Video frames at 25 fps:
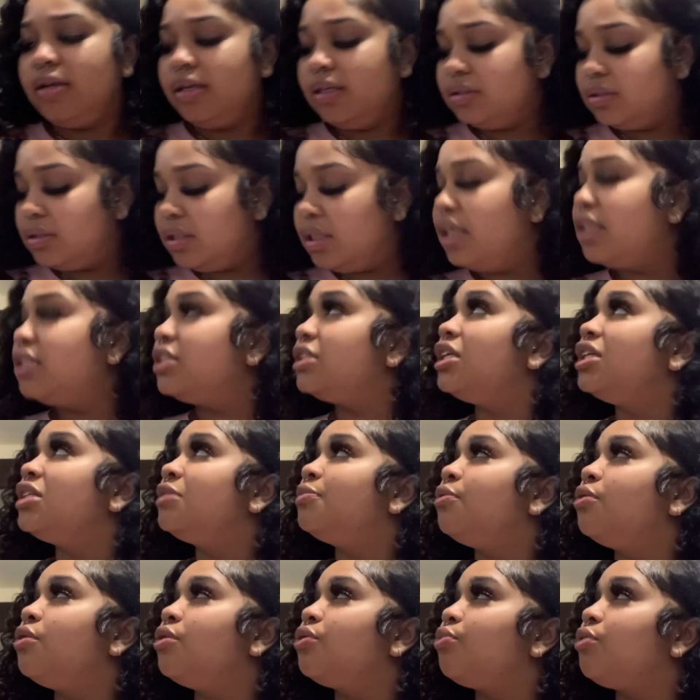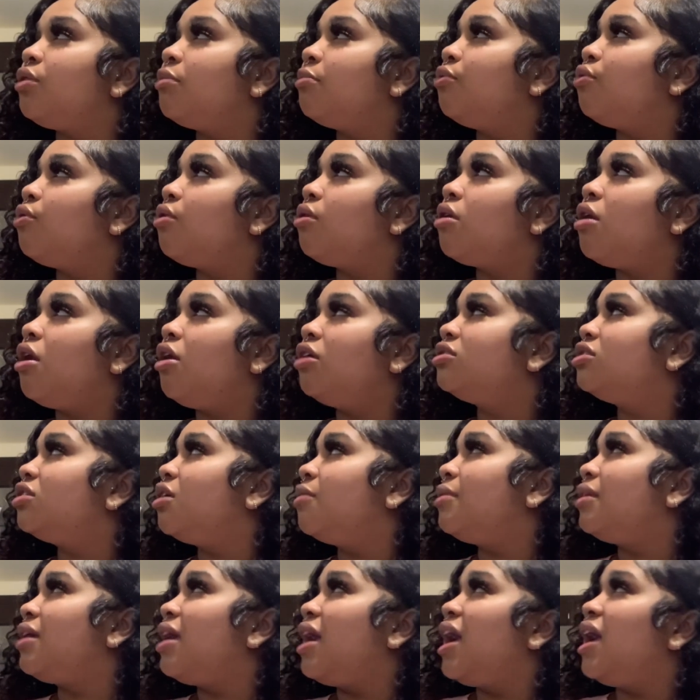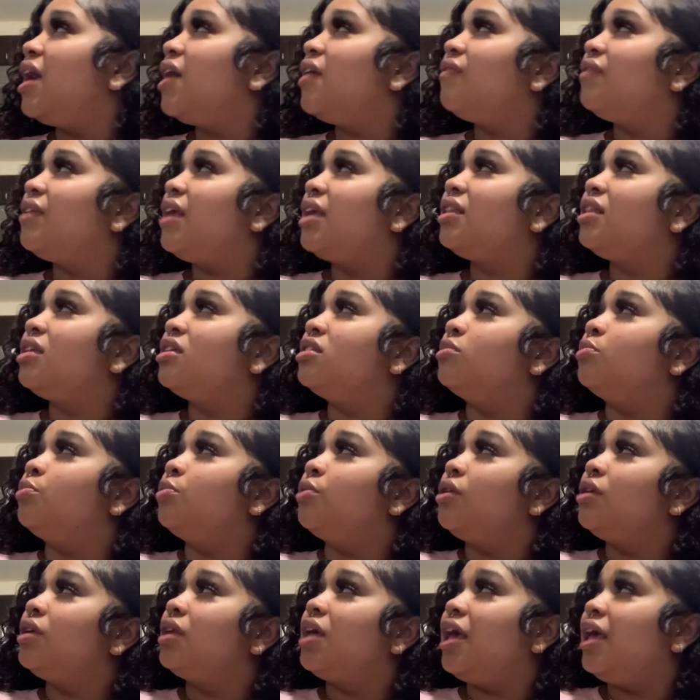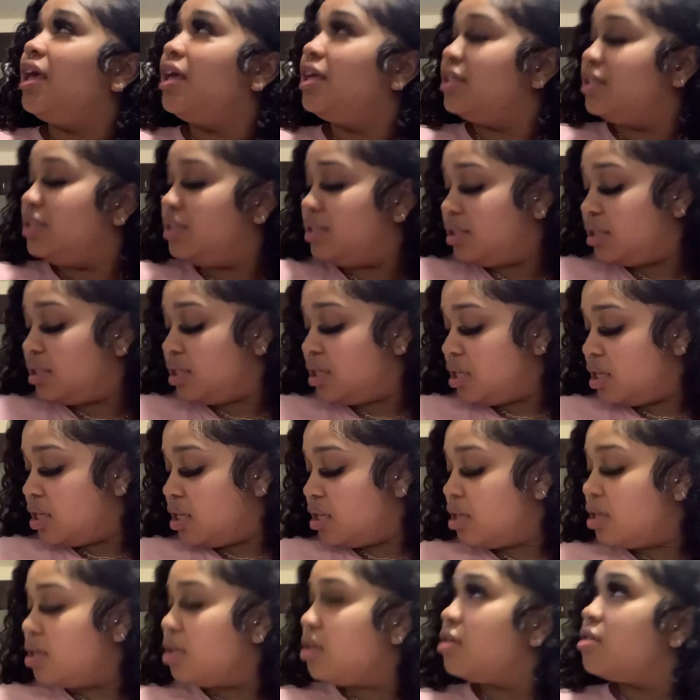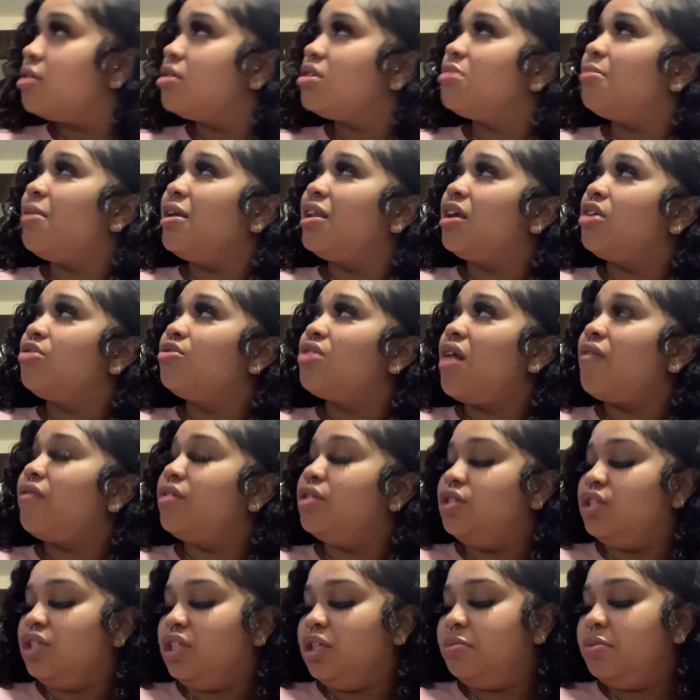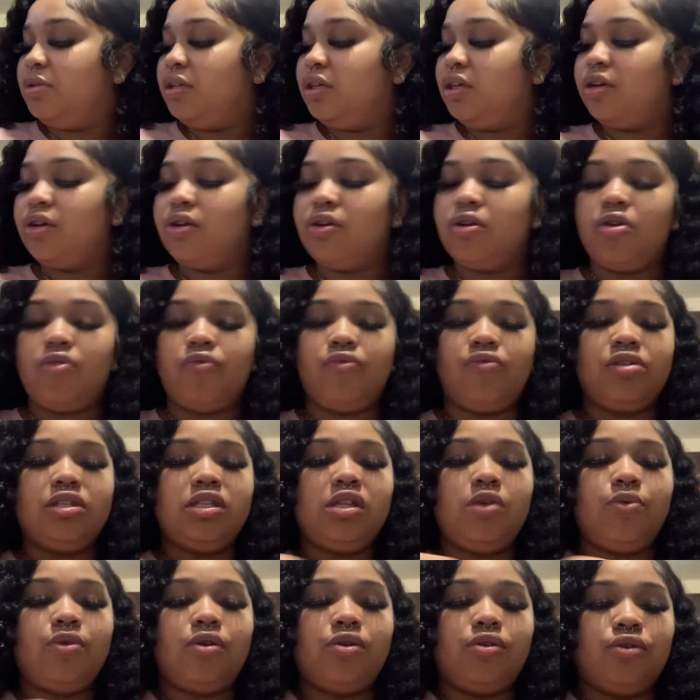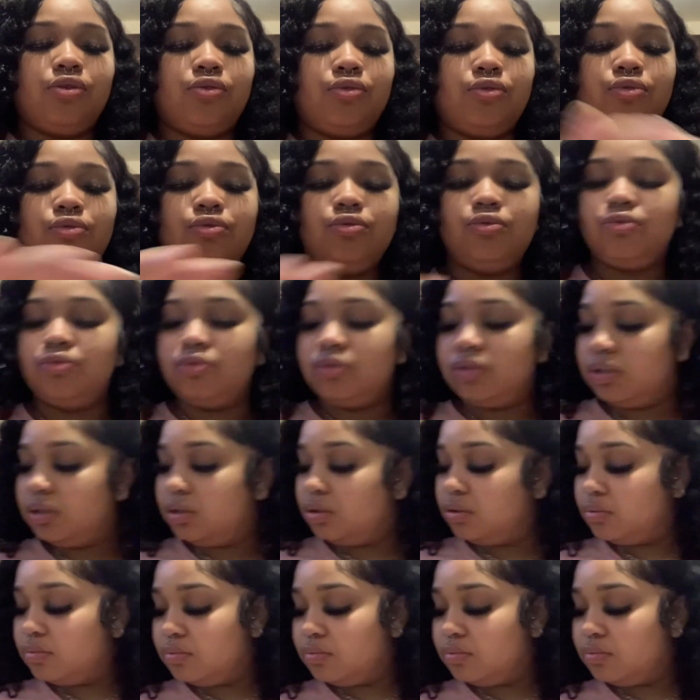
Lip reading: So let's pull 3 more. Also, we have like this weird ass, might have to drive a Jeep here, or recently went on a cruise.